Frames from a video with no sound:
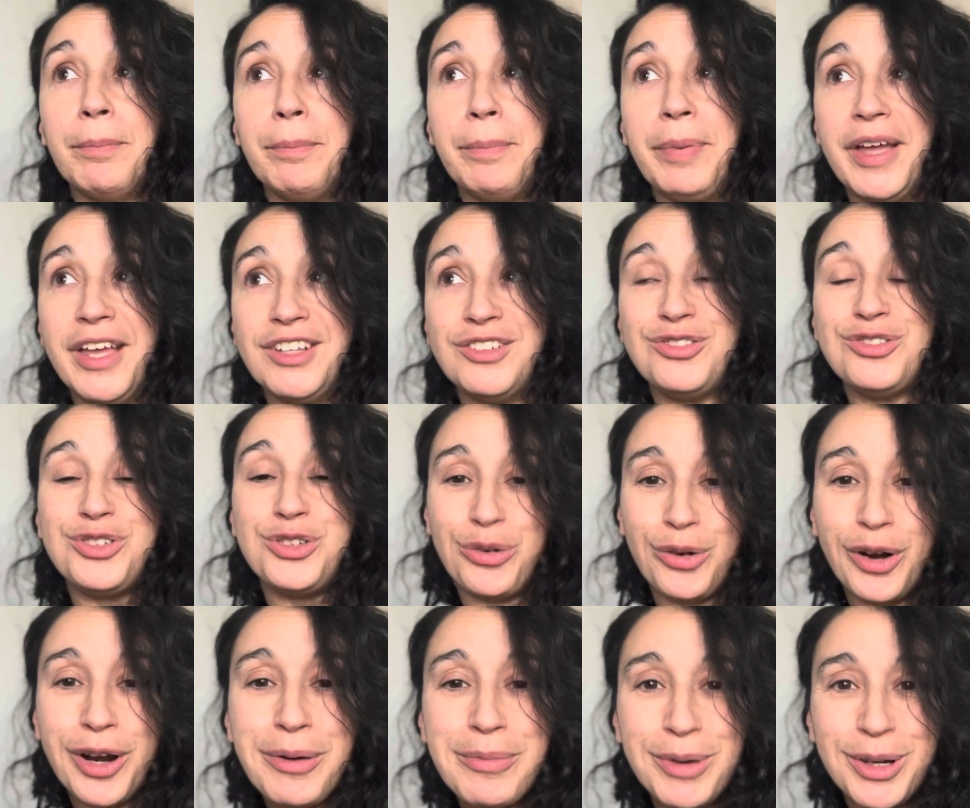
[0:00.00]
based
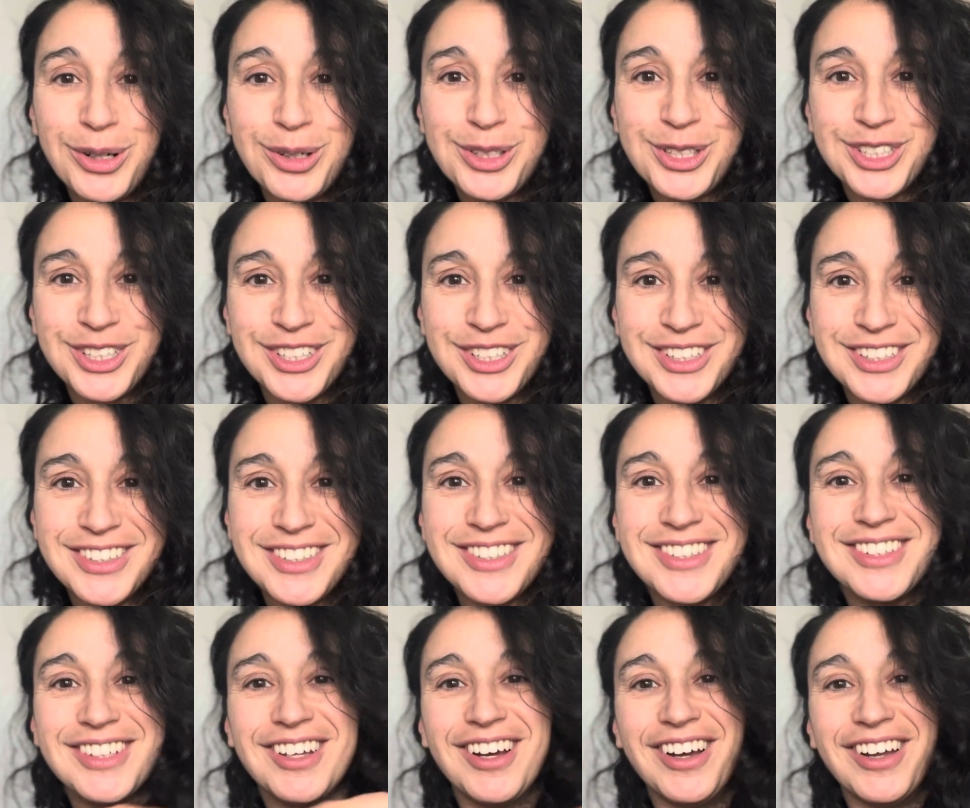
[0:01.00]
your
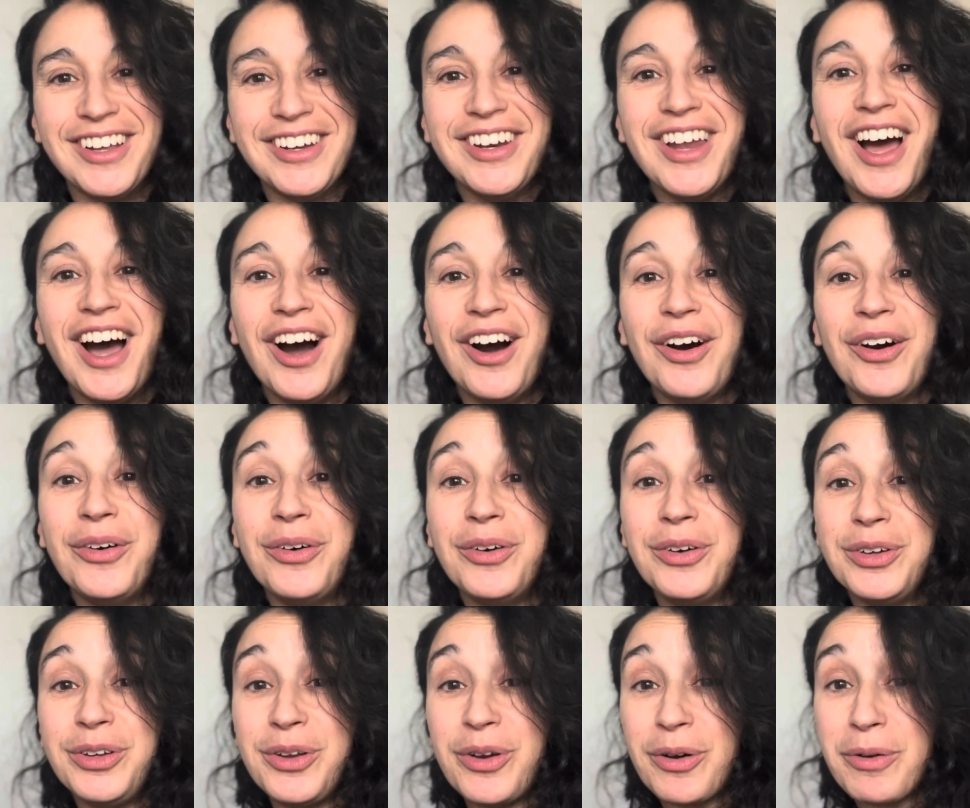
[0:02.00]
emotions on how
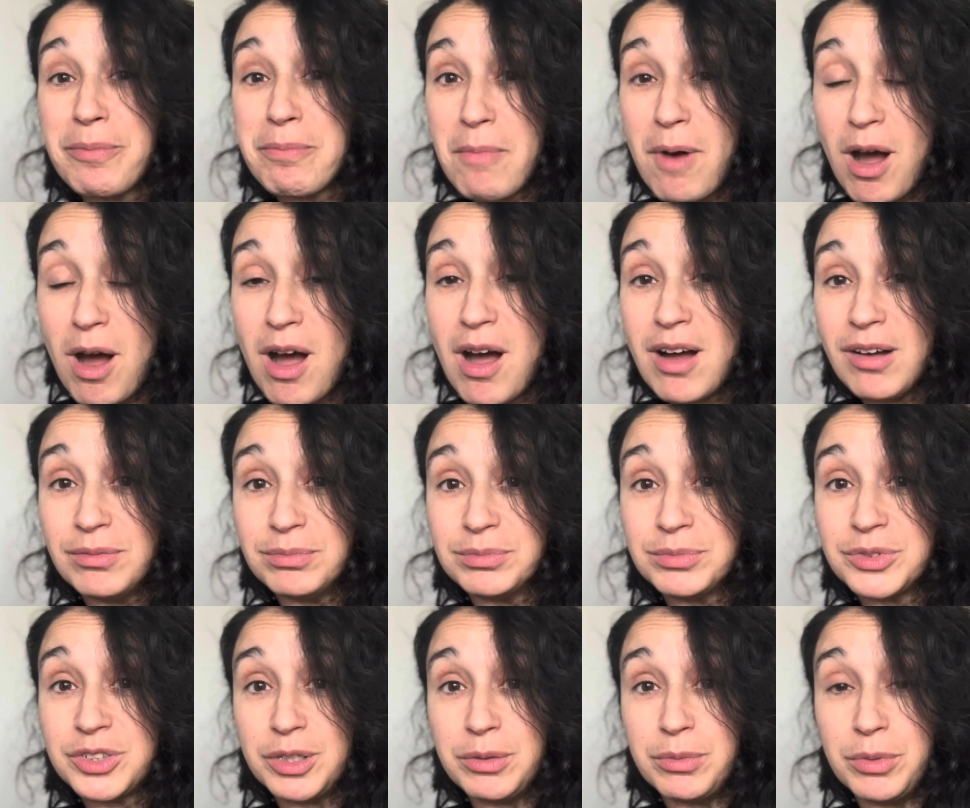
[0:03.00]
your
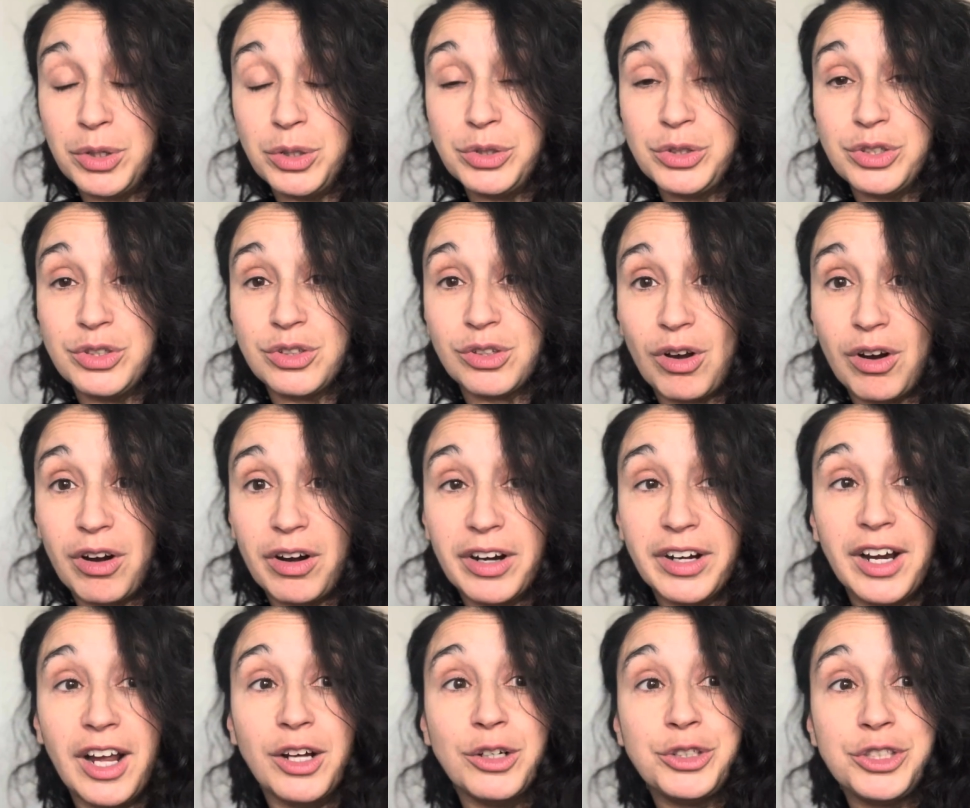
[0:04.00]
mom's emotions are,
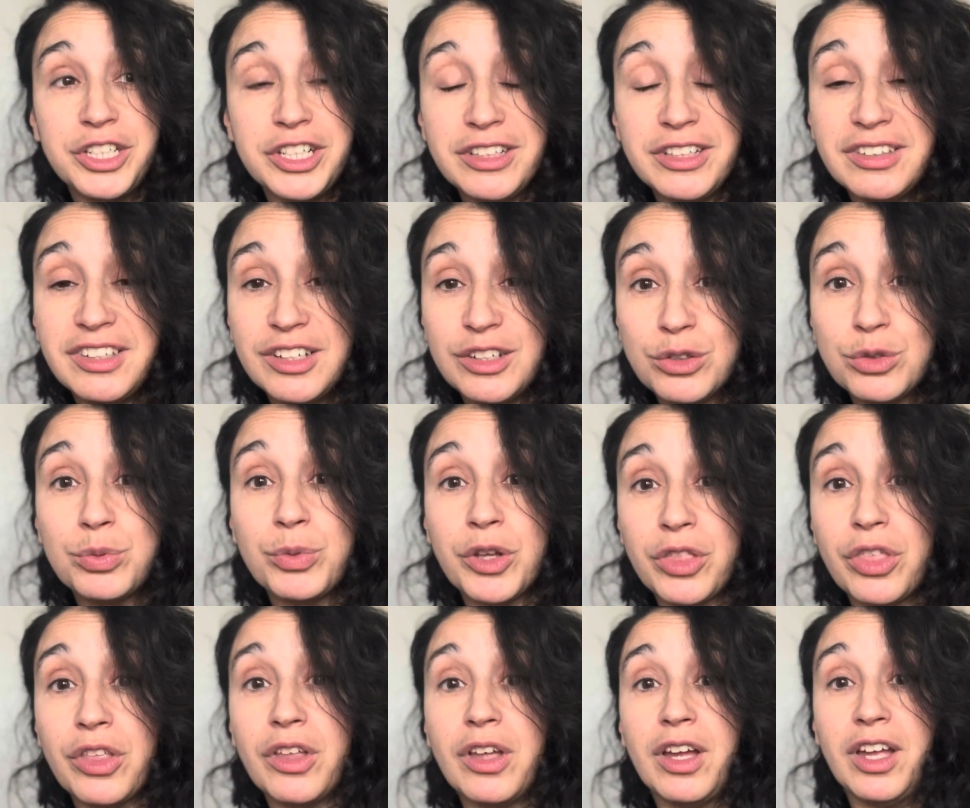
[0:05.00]
and how she deals
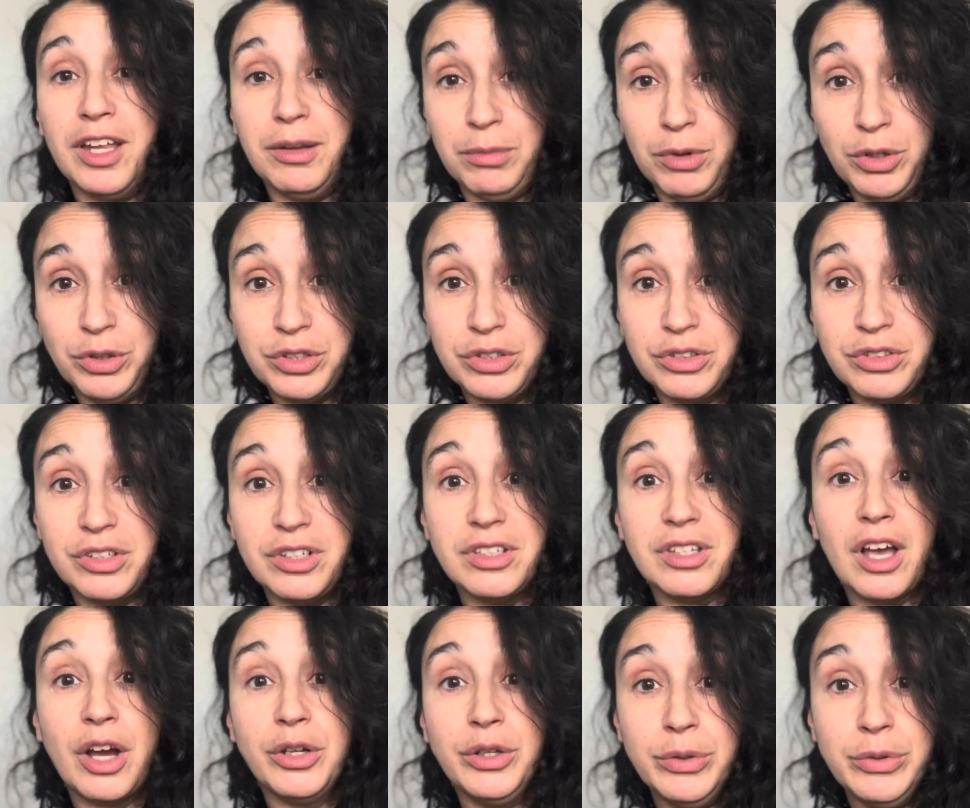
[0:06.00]
with emotions is
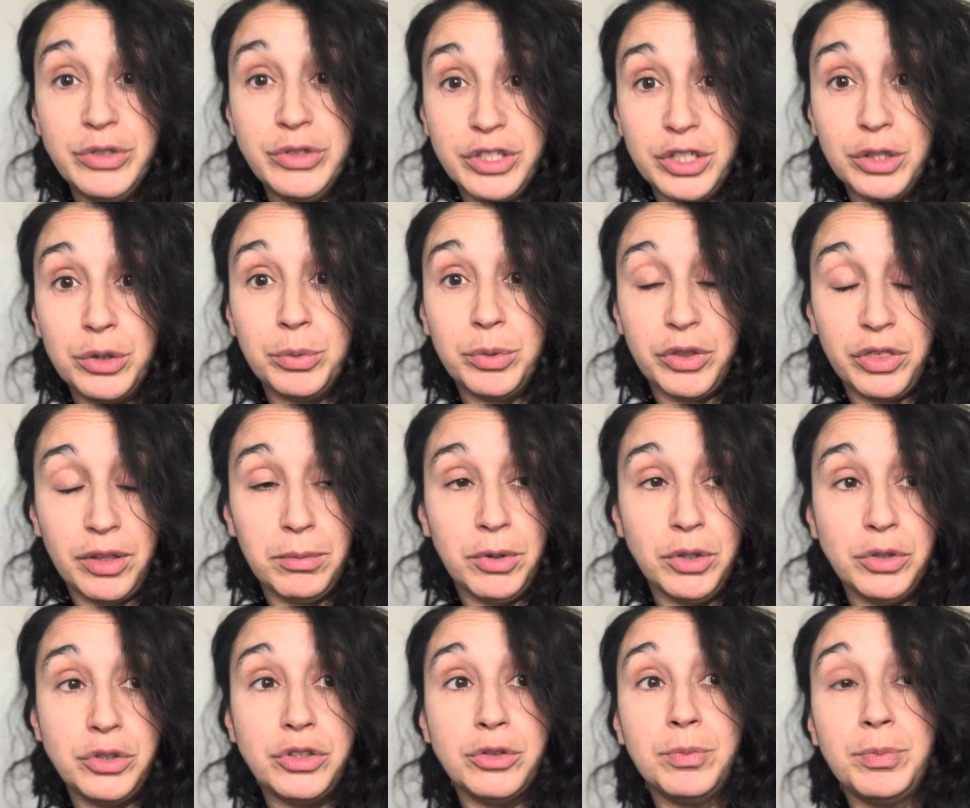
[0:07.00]
how you deal with
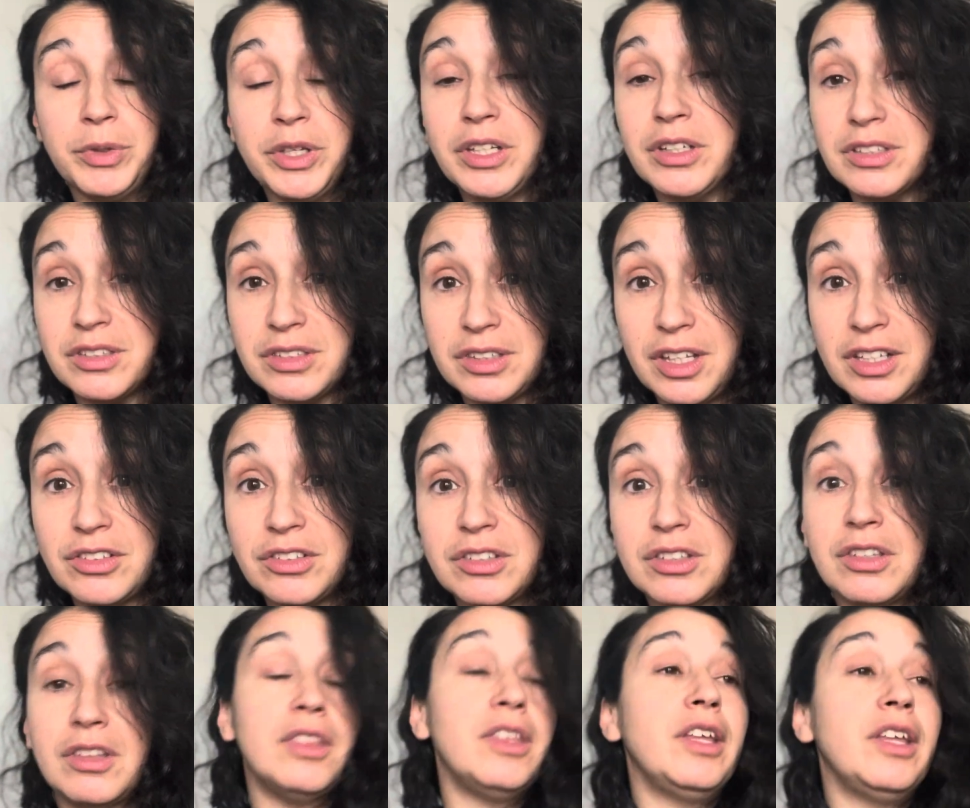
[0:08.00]
emotions, because that's
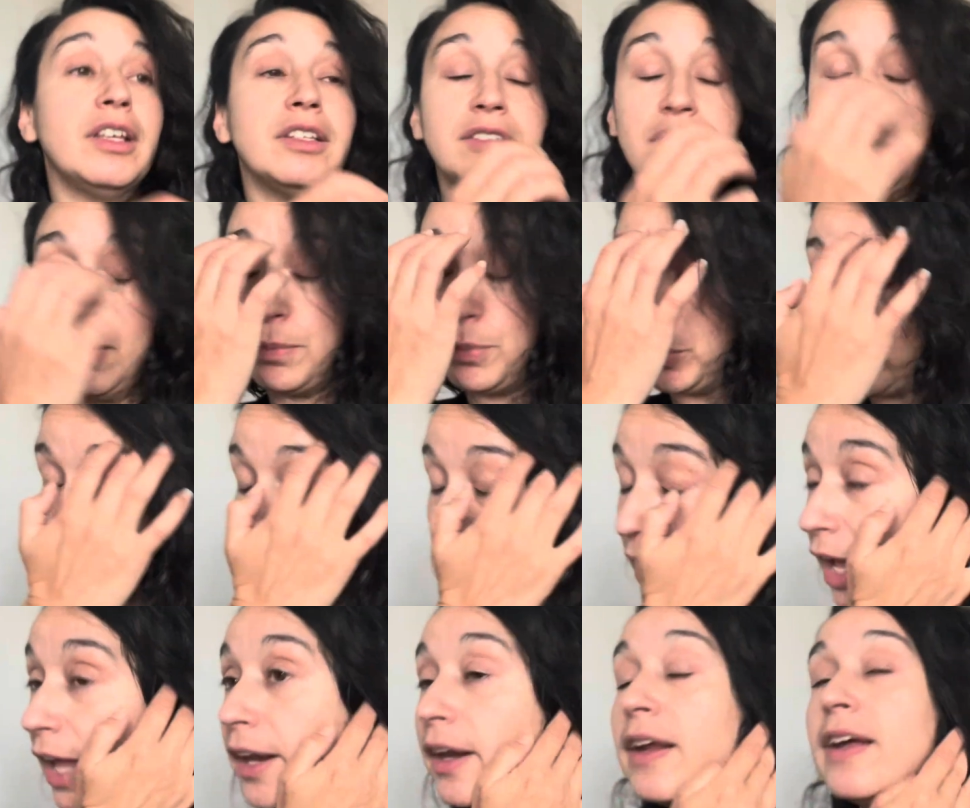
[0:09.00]
the example you
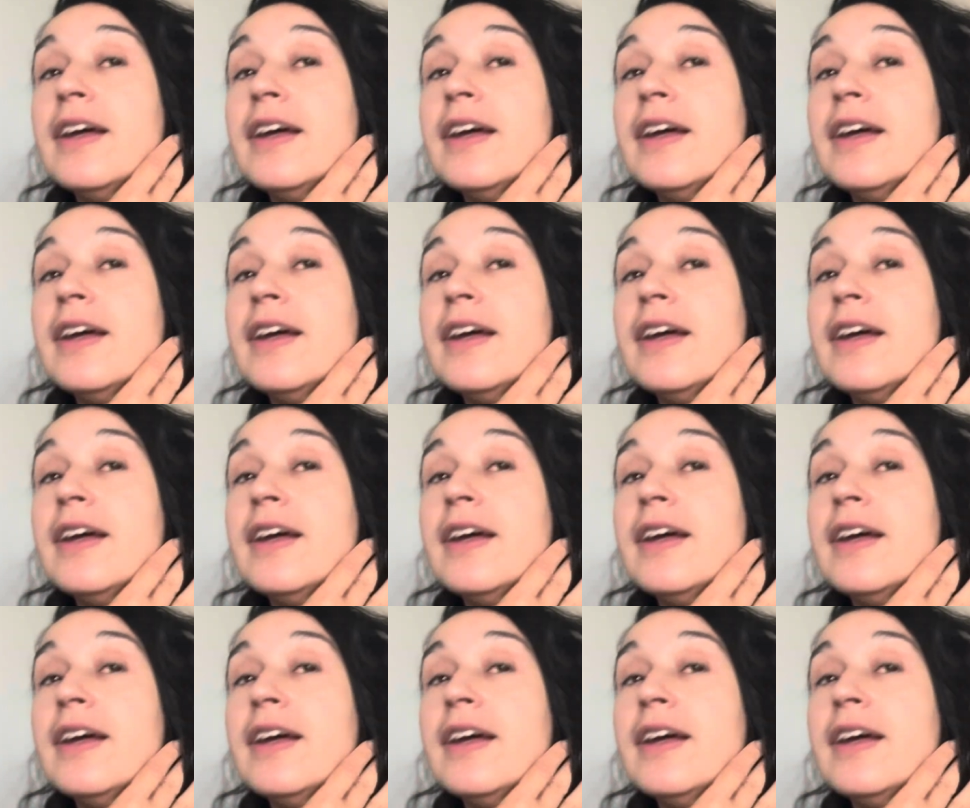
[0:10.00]
get.